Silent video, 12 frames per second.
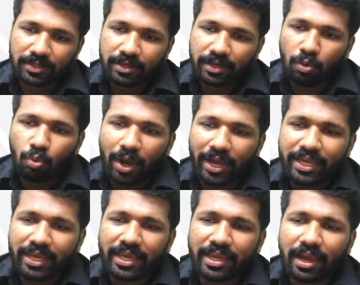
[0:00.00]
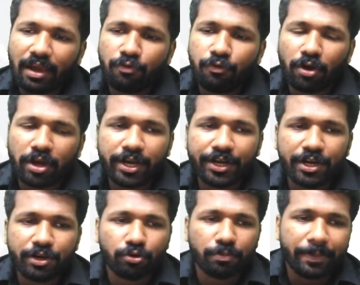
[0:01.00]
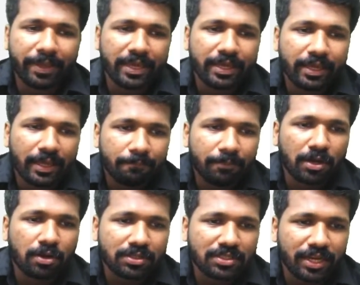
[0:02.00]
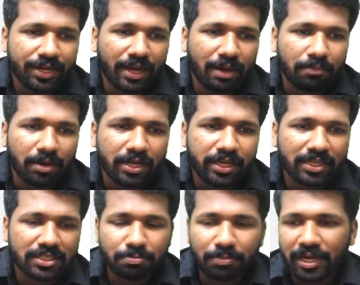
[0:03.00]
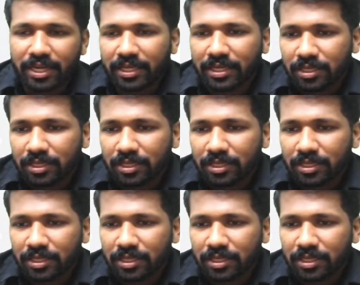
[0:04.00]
Now why he have 400 rupee? Because he doubled his money.